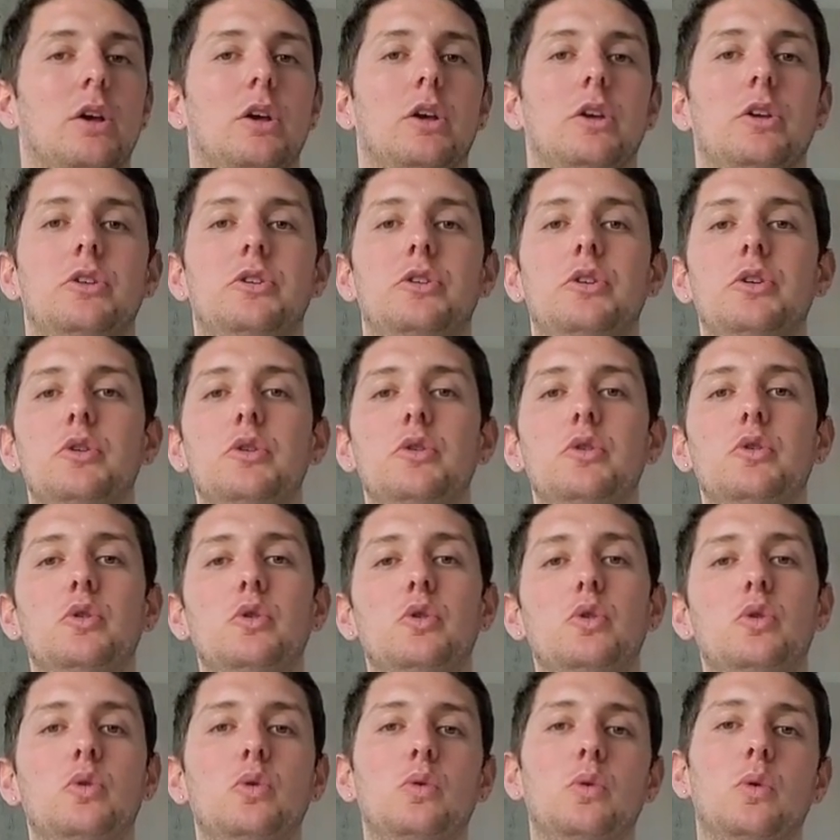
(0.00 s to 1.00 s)

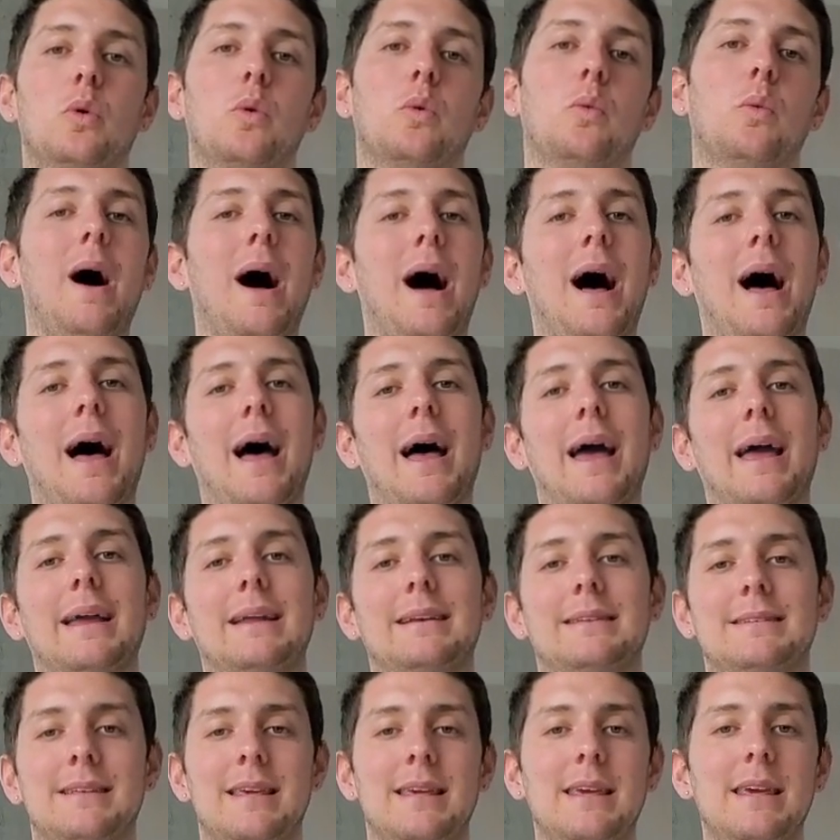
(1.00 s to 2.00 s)

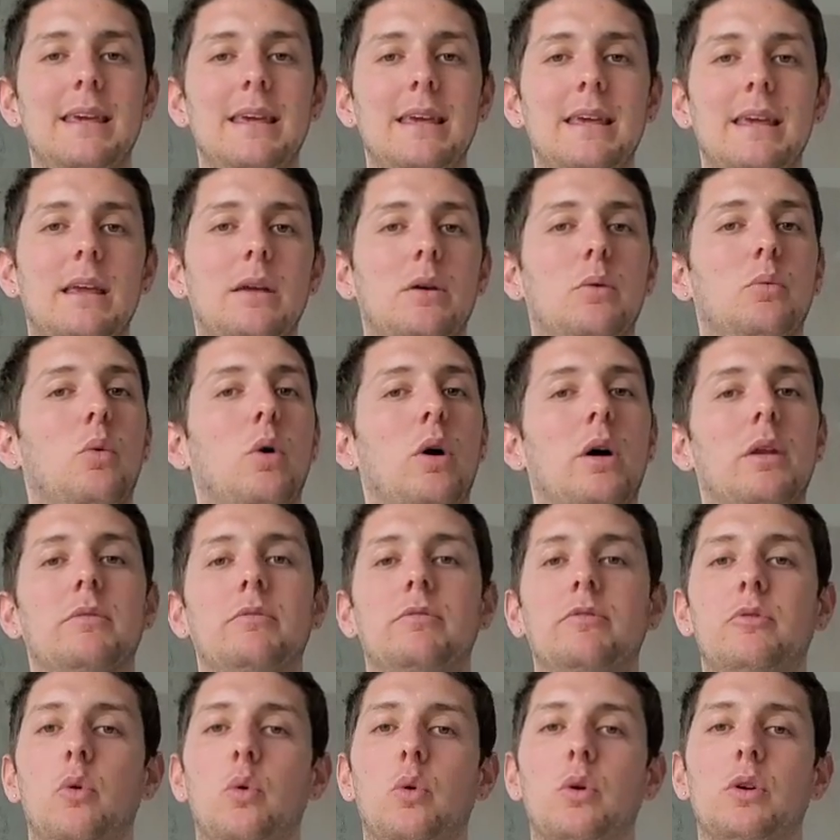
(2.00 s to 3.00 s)

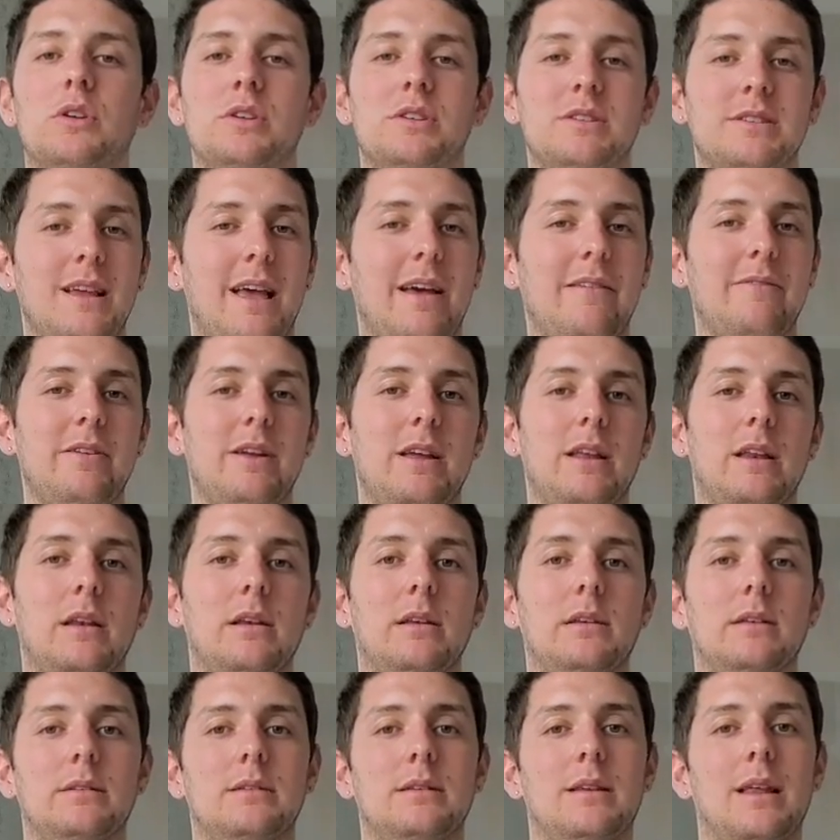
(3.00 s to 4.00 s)

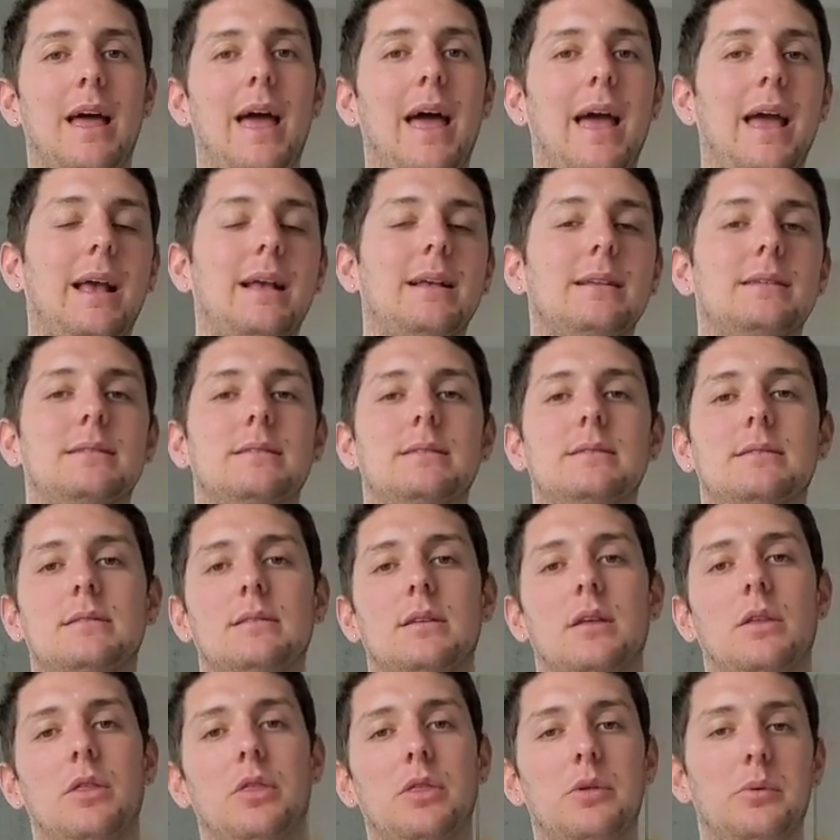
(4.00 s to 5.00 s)

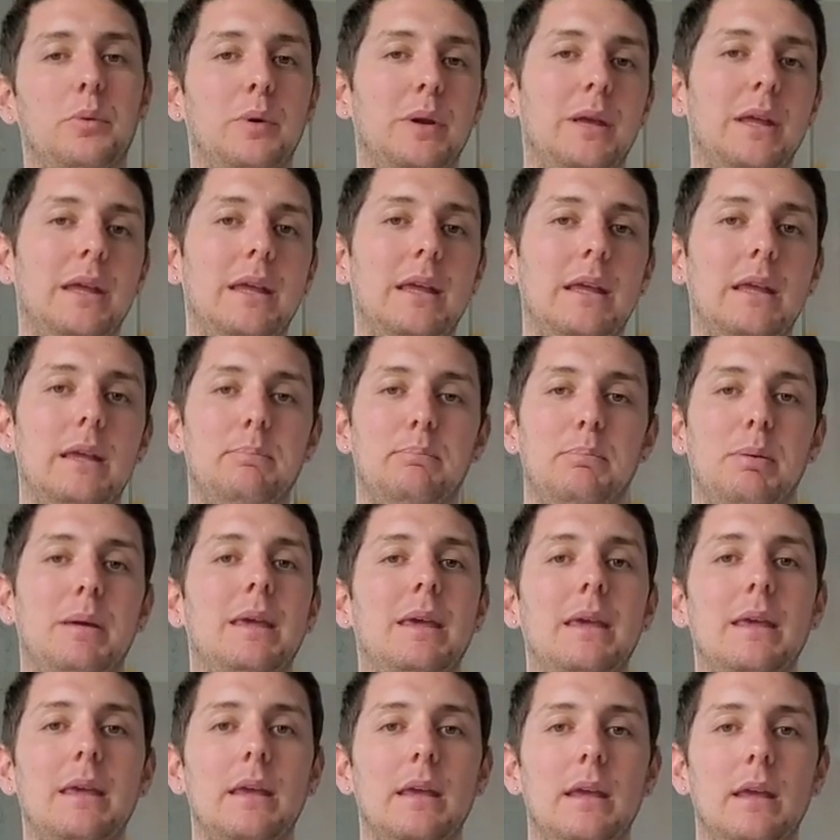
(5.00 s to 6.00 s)

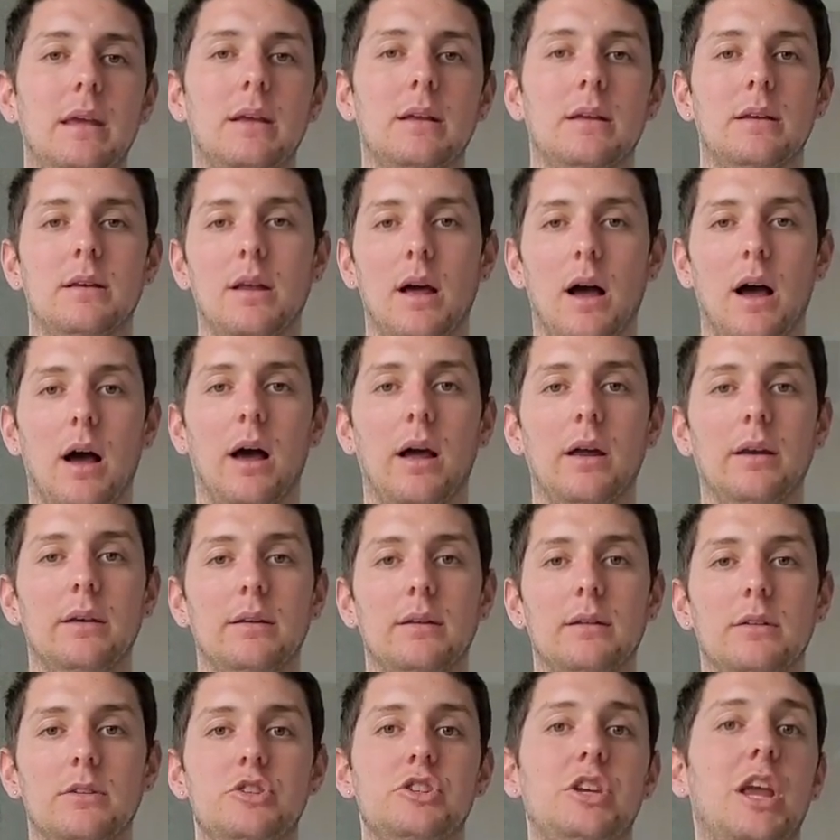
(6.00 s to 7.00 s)

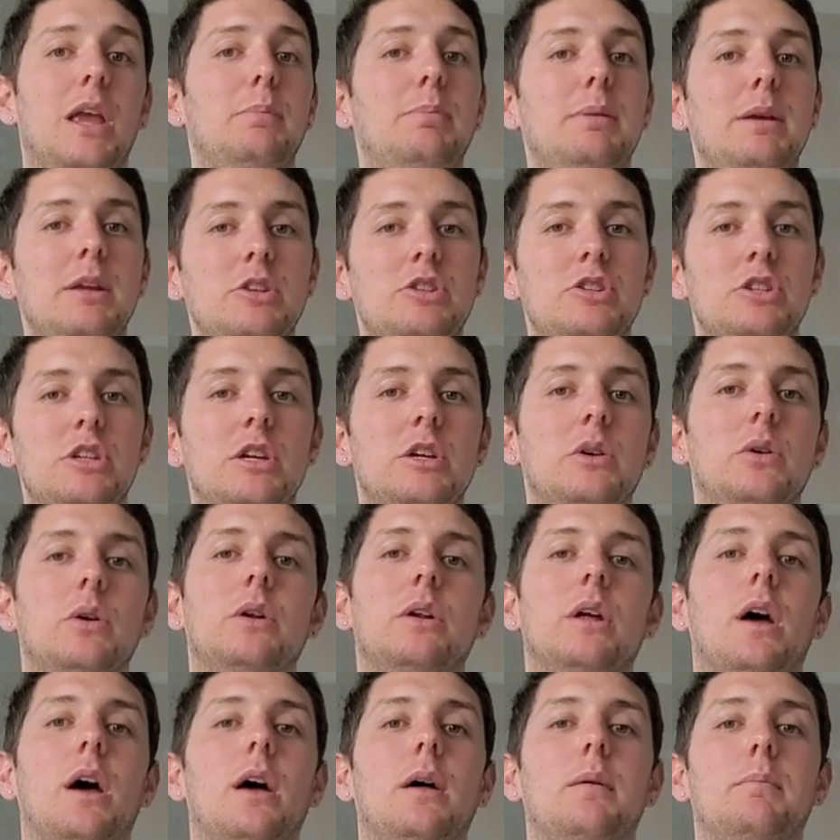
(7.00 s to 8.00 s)
UYT147X3P.jpg or
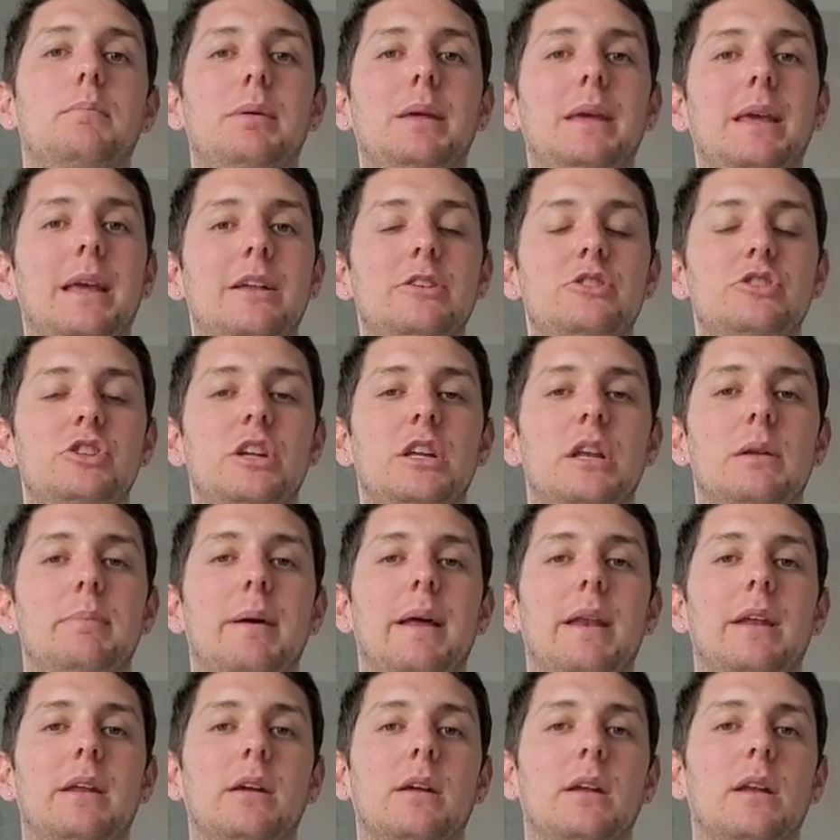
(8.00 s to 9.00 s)
.png,
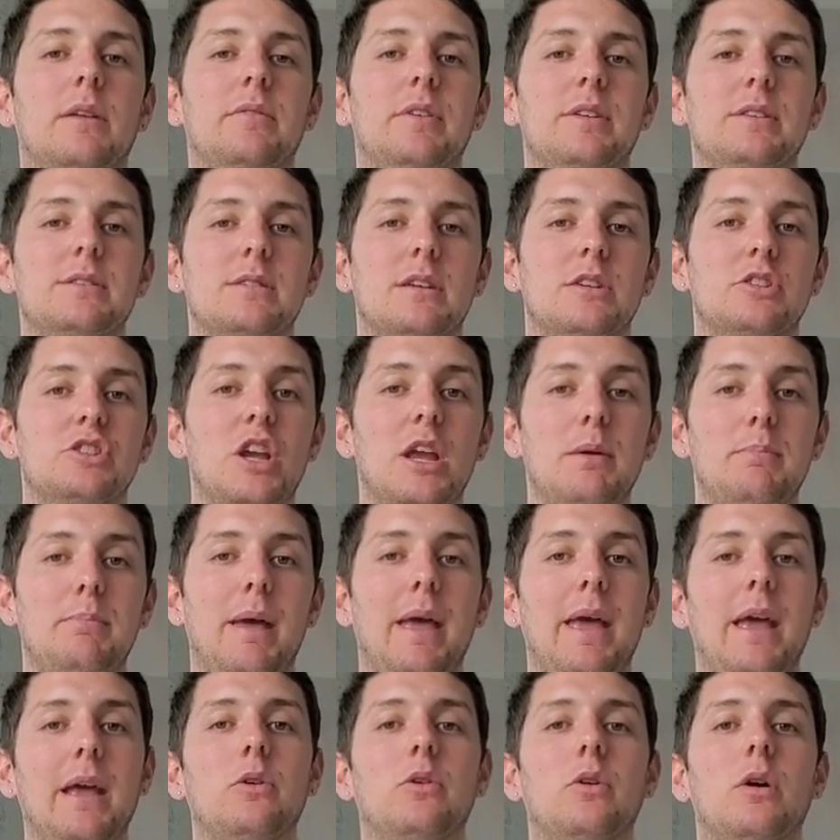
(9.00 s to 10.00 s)
depending on if it's a
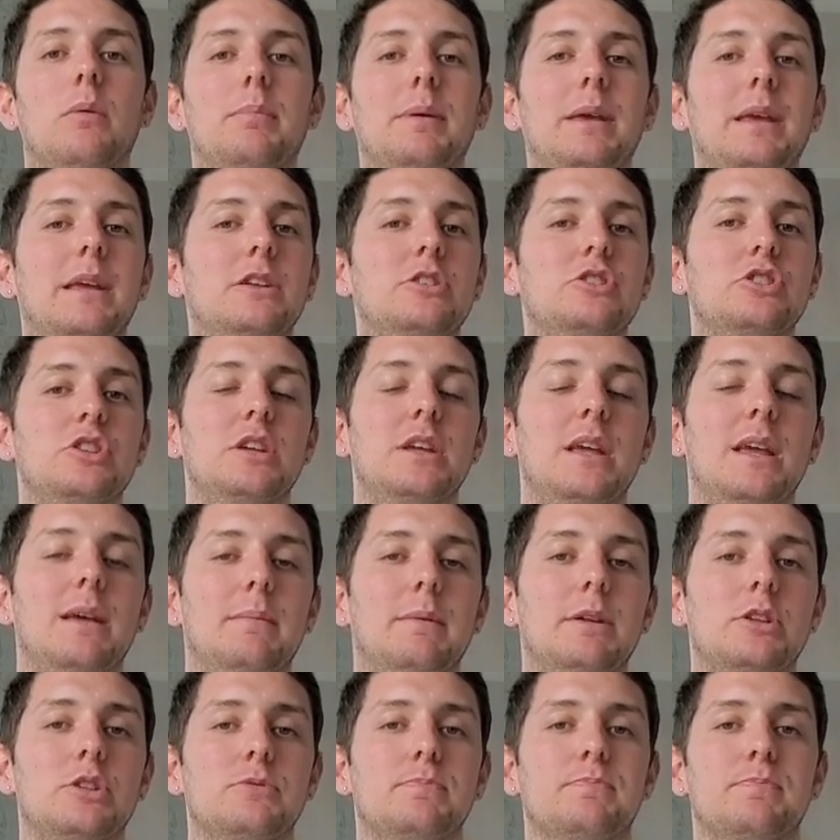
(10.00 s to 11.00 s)
JPEG or a PNG
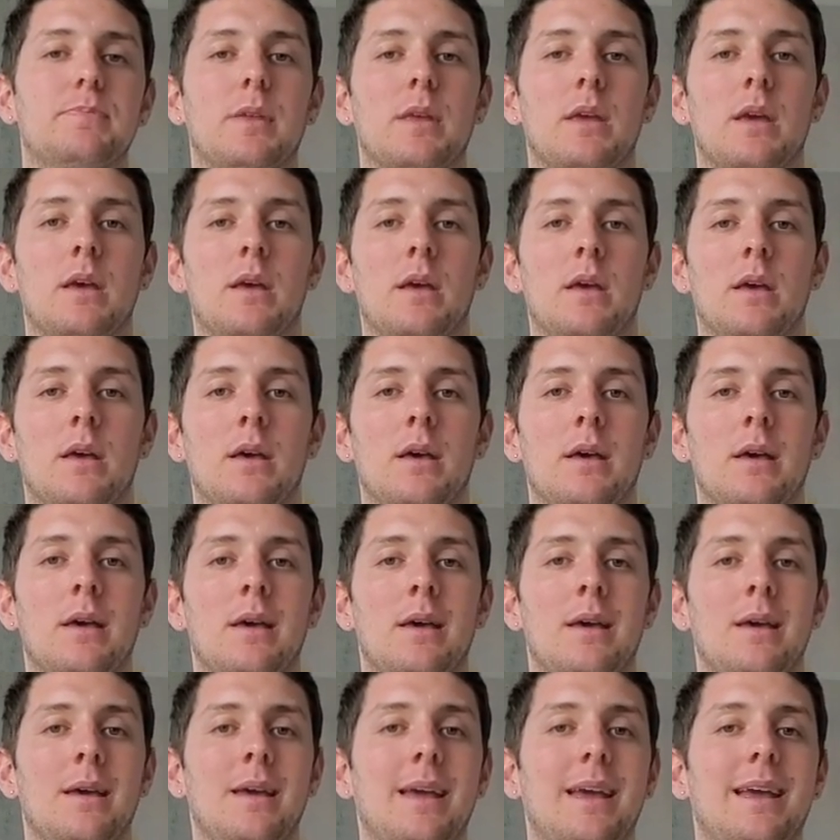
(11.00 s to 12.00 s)
image.
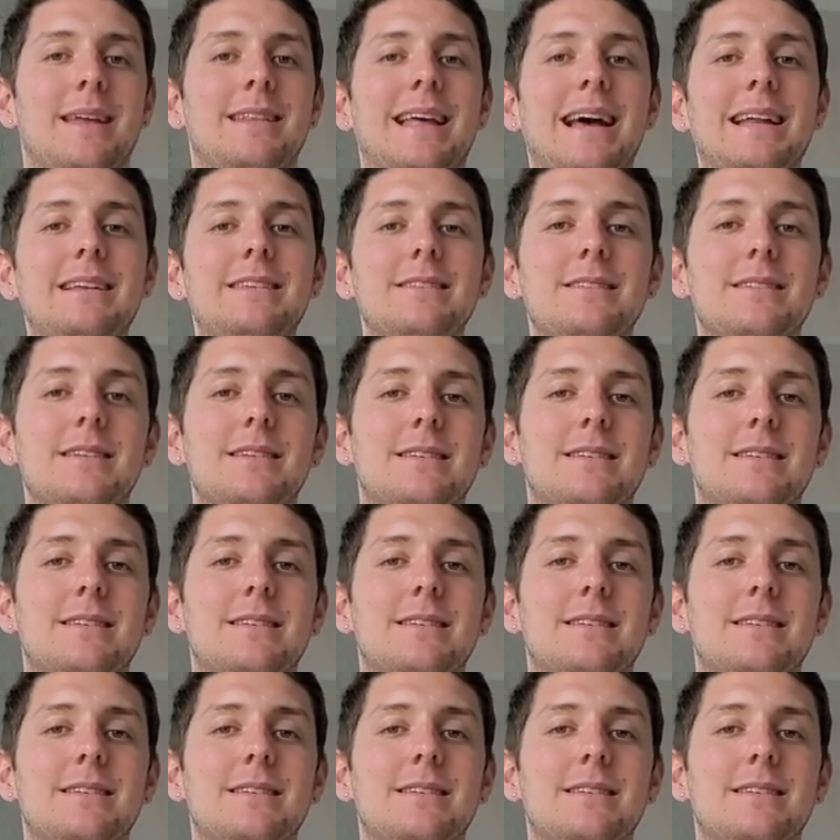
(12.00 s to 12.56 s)
And that doesn't